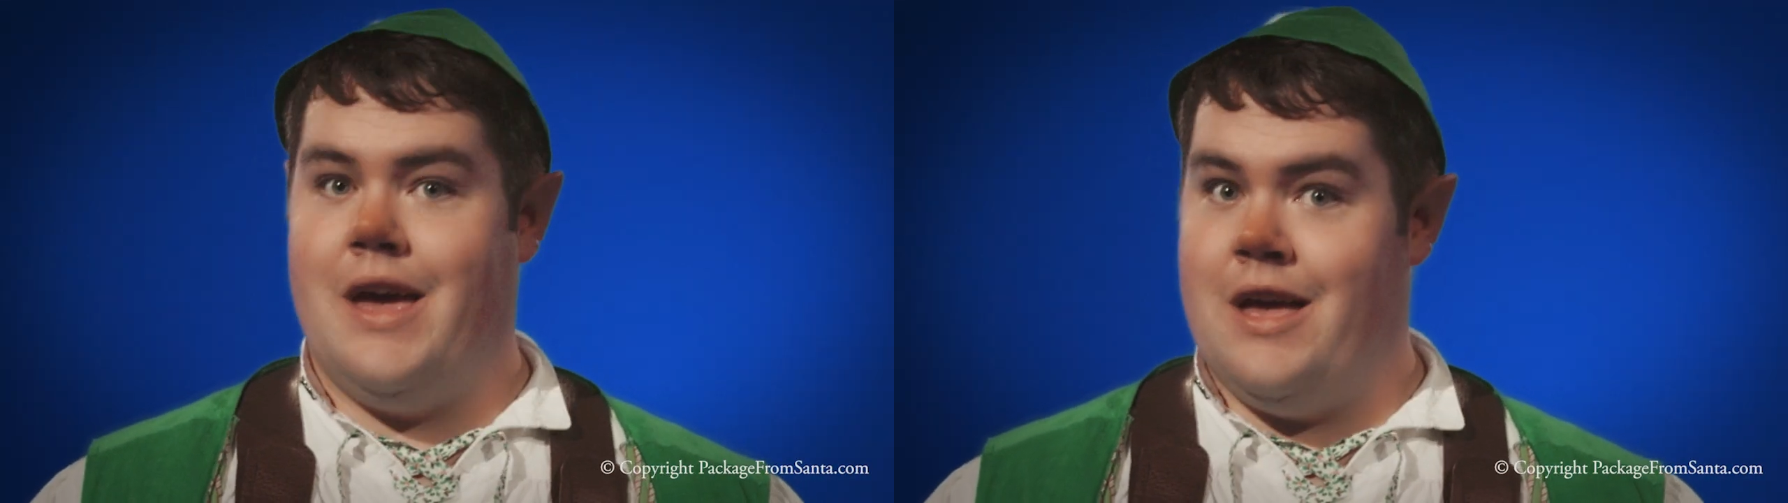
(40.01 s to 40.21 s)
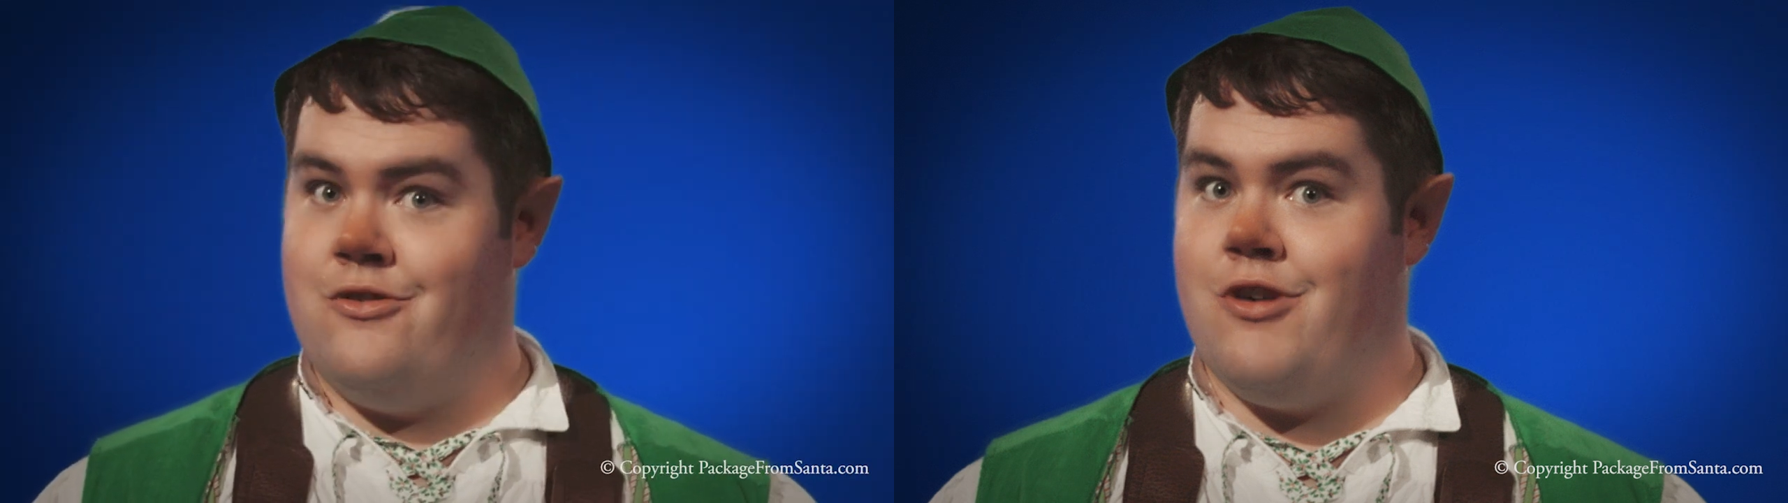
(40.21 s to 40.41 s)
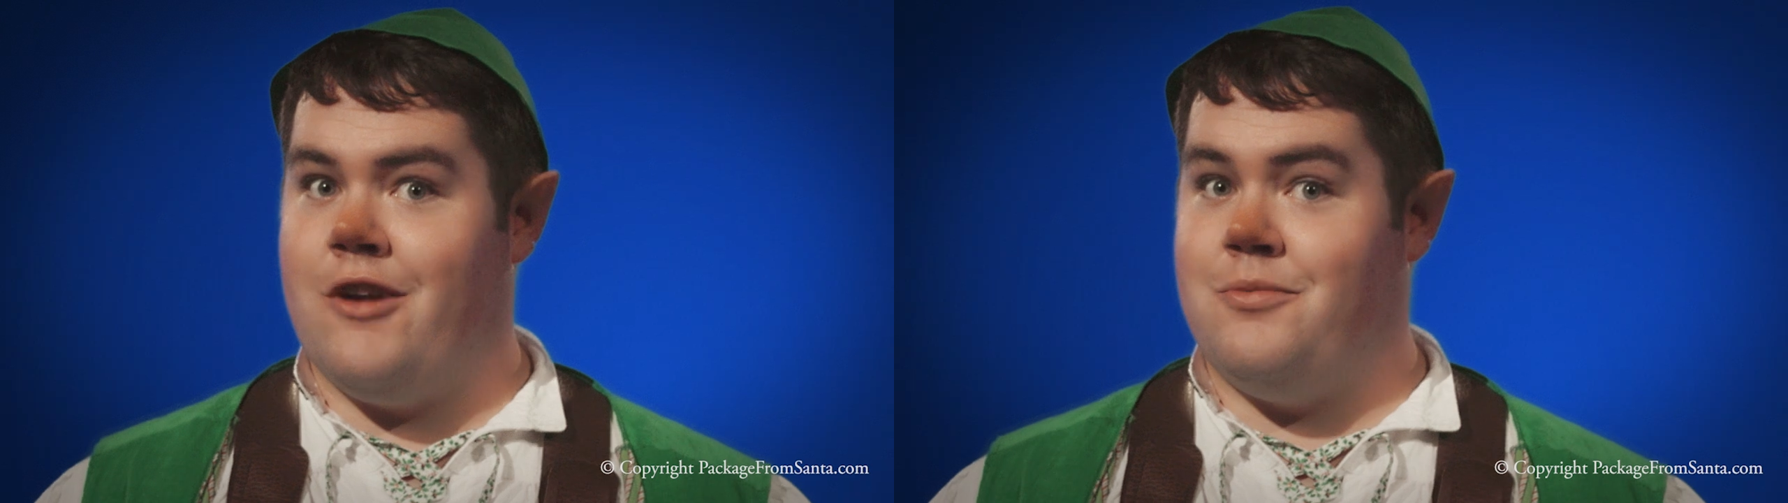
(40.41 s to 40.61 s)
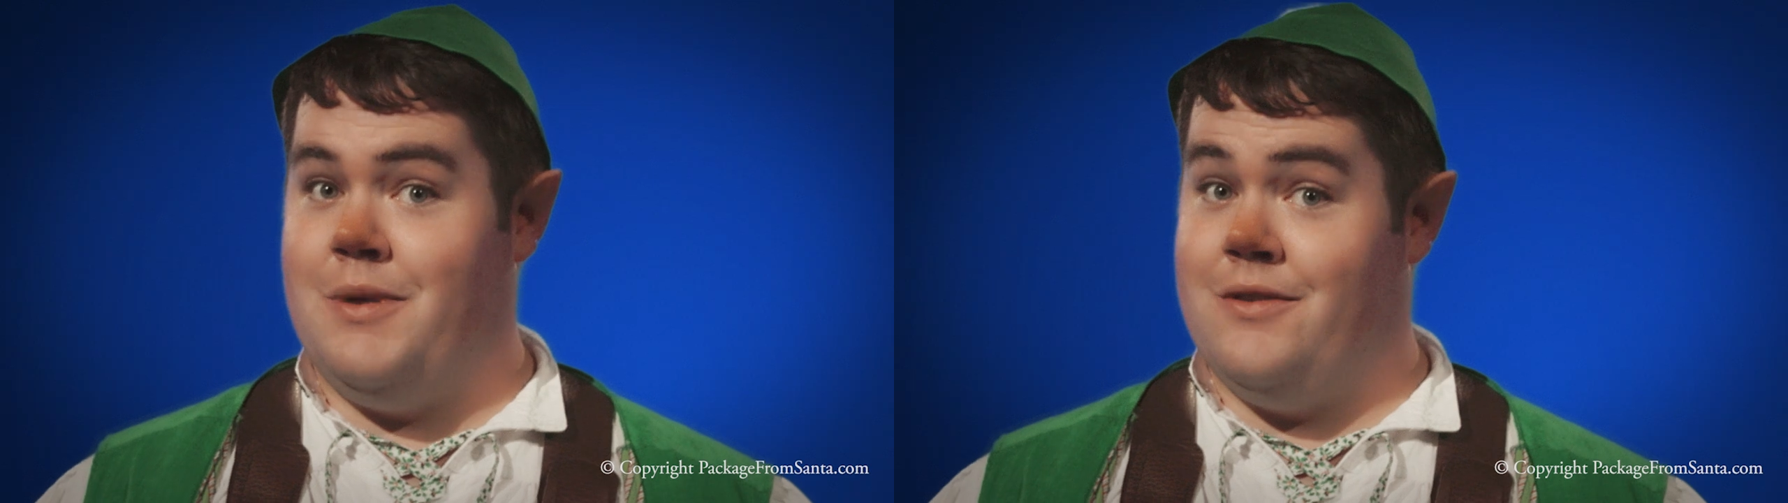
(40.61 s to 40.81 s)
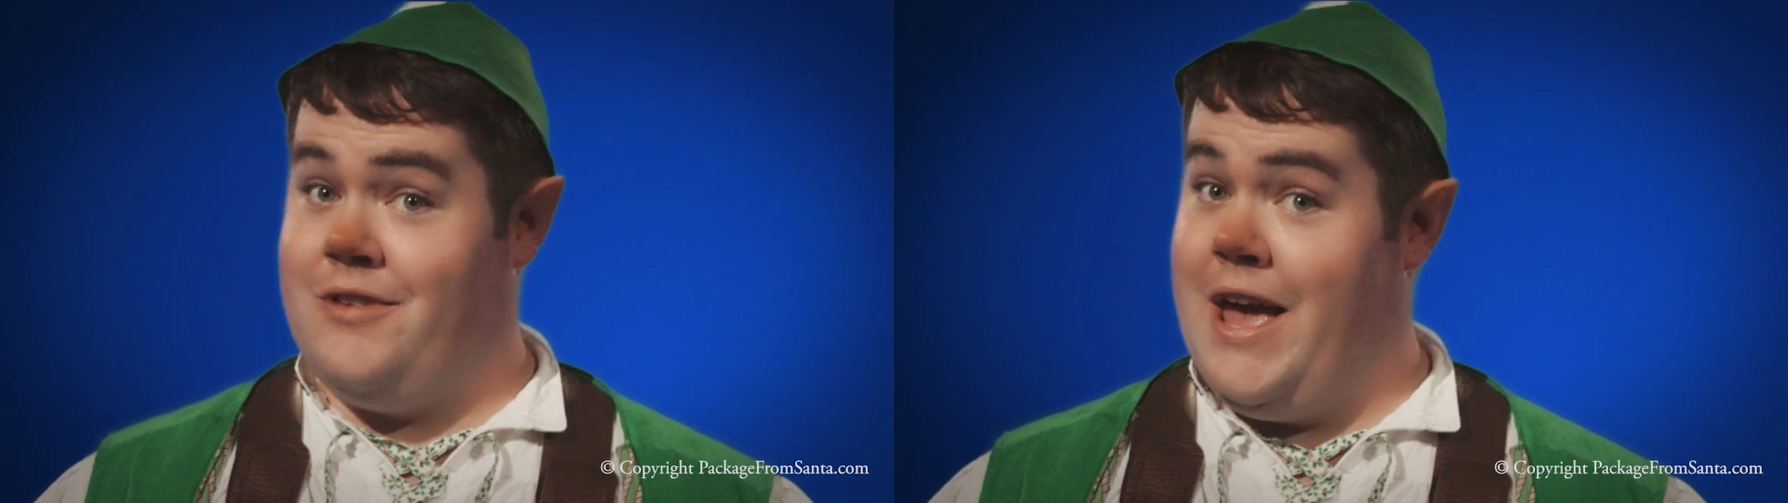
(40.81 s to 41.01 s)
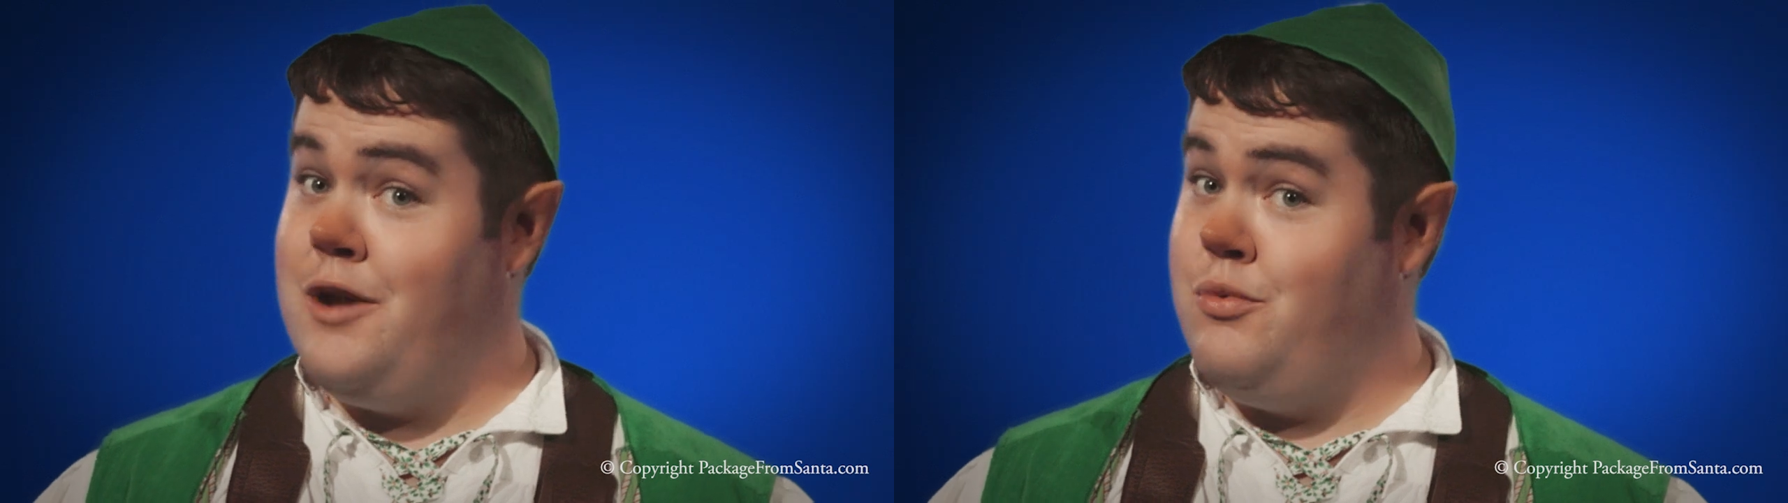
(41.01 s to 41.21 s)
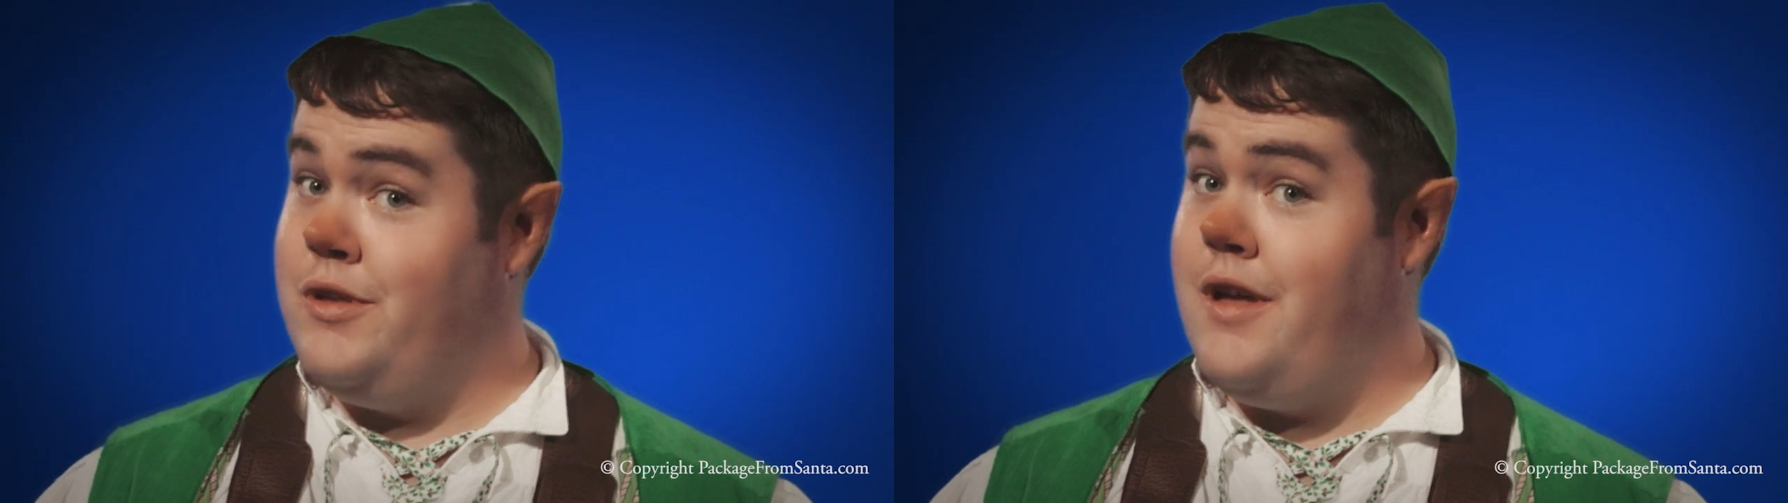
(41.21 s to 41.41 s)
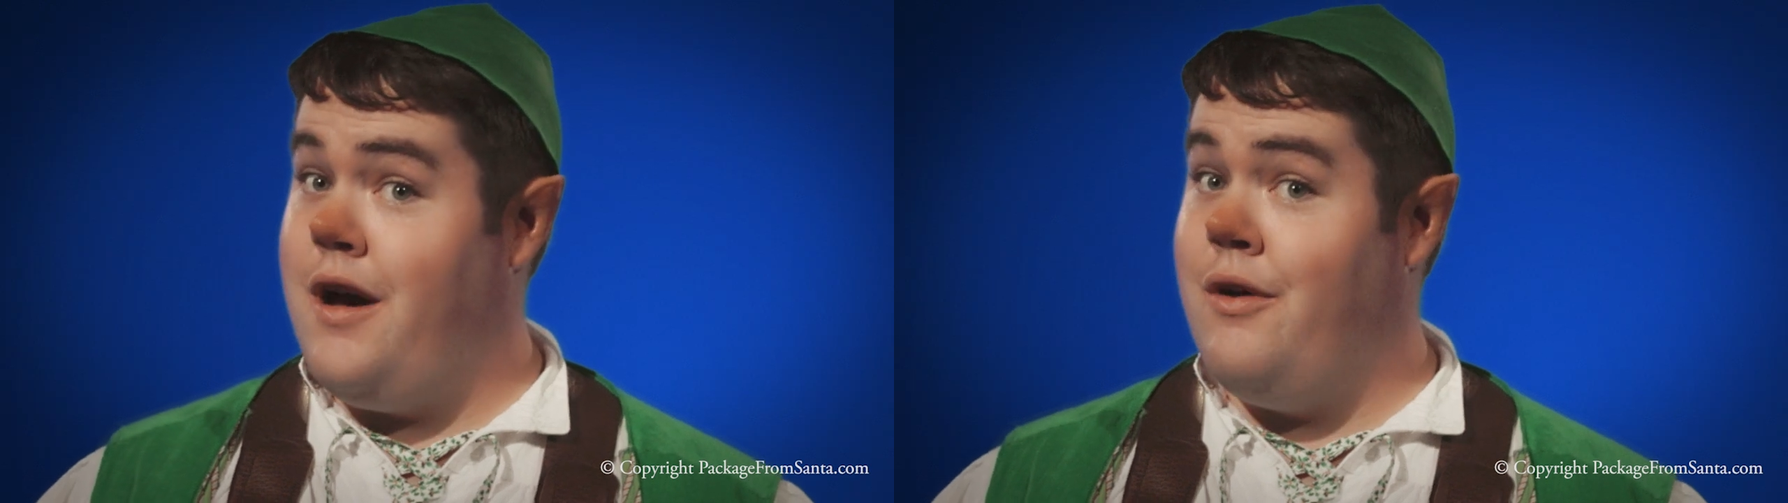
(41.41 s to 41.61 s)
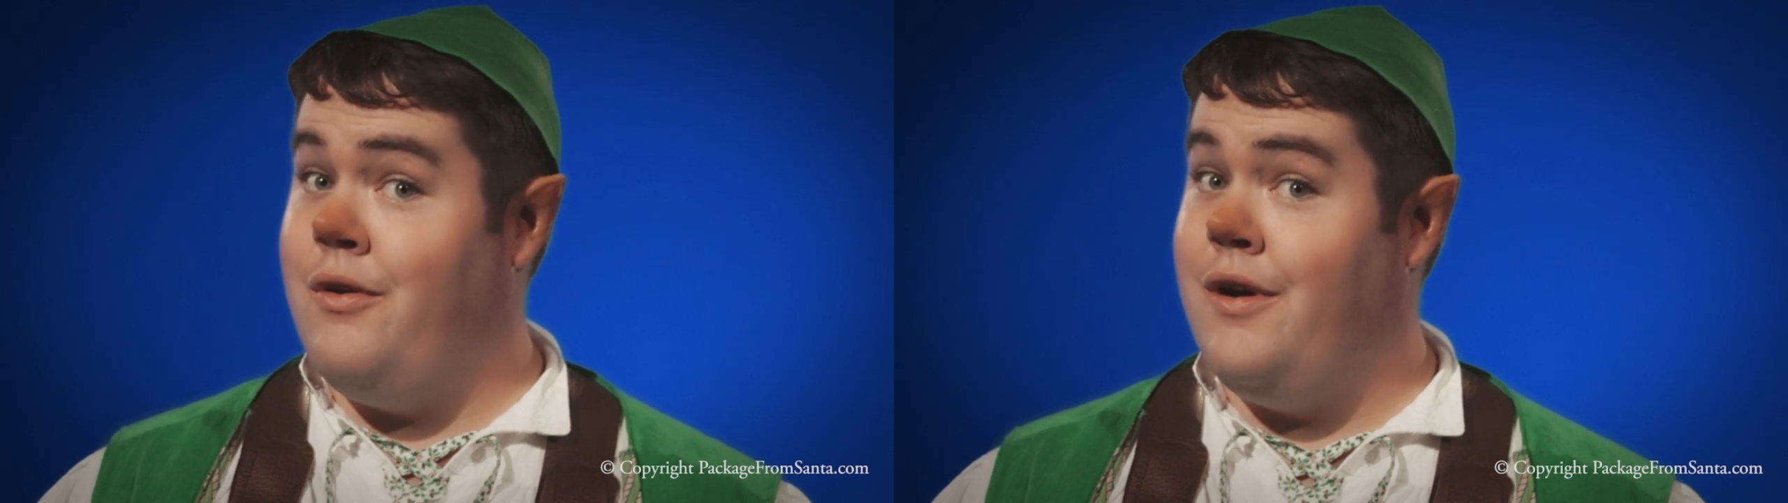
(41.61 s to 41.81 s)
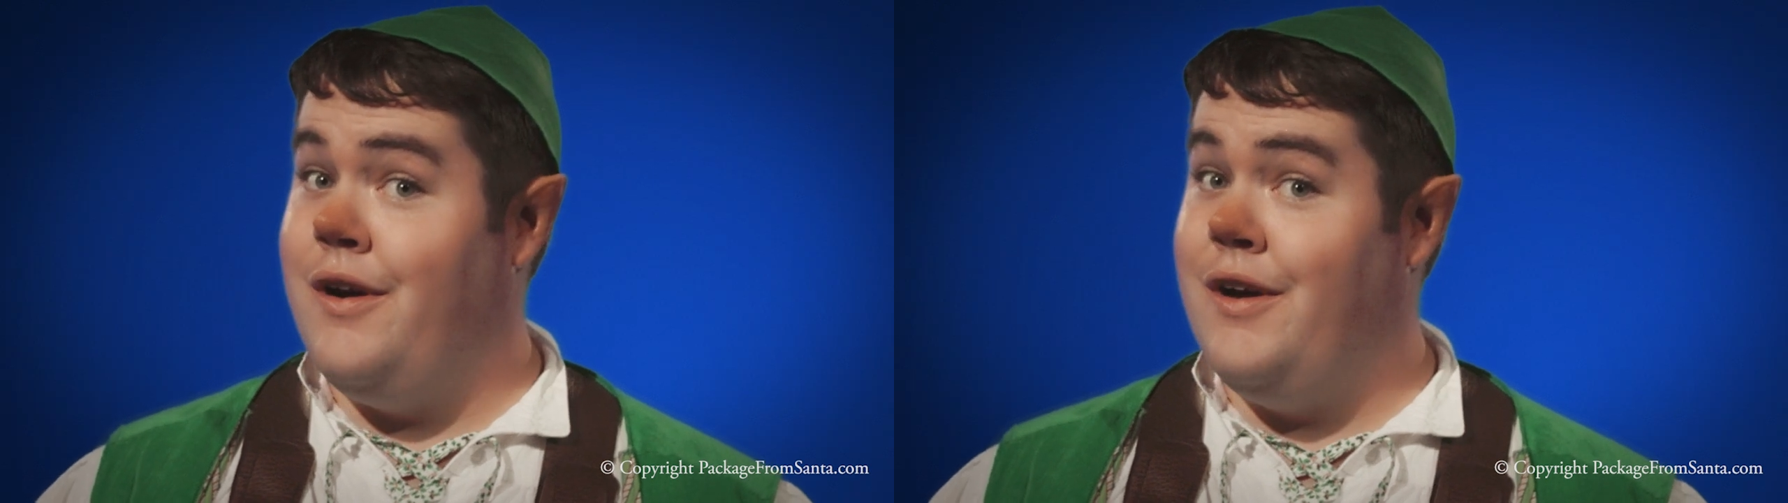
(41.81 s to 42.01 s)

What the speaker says: and trust me, Santa would know,